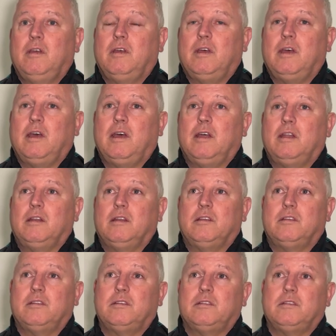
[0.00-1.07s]
And
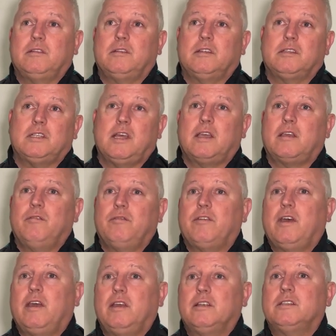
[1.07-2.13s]
the second
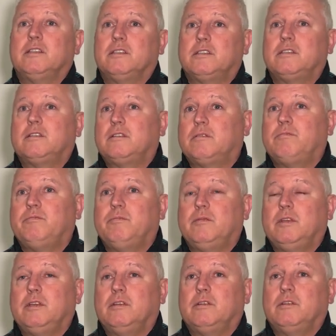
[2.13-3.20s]
phase is
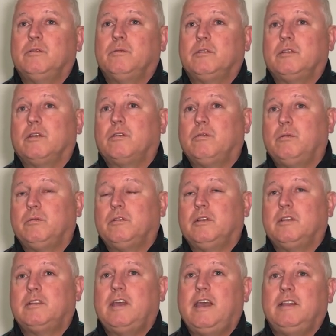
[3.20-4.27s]
the
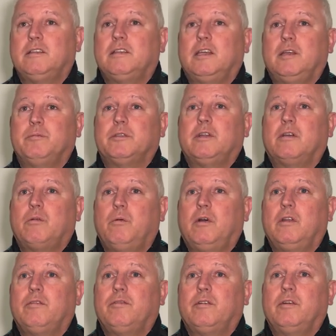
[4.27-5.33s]
10 teams that
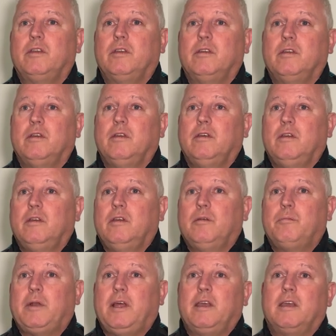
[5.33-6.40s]
qualify
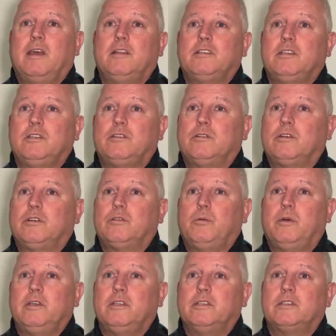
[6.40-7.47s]
play against each other
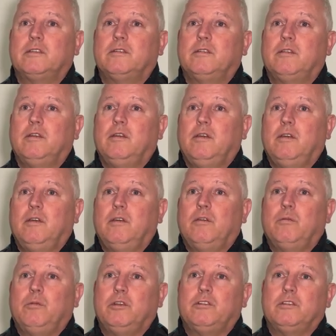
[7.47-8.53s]
twice,
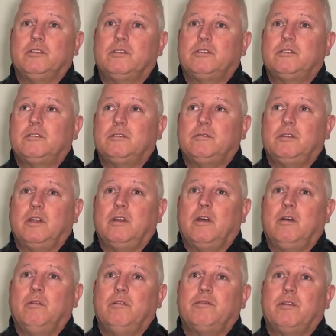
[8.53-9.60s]
which is, you
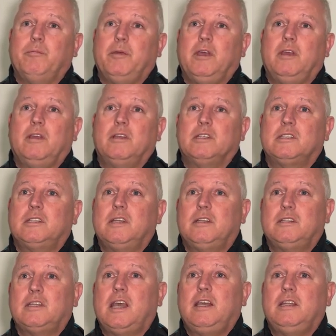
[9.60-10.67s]
know, for me,
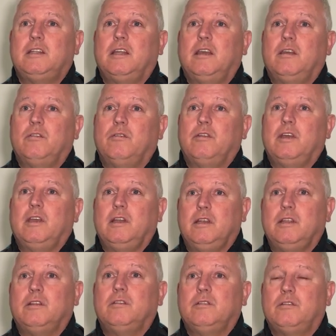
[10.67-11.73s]
it's 18
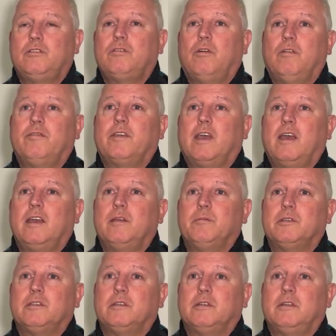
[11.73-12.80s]
really tough
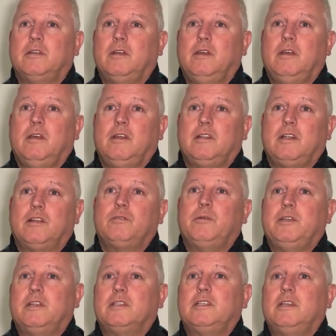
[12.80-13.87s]
games. That's when
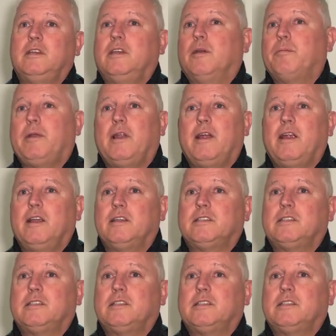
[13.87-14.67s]
you see your players.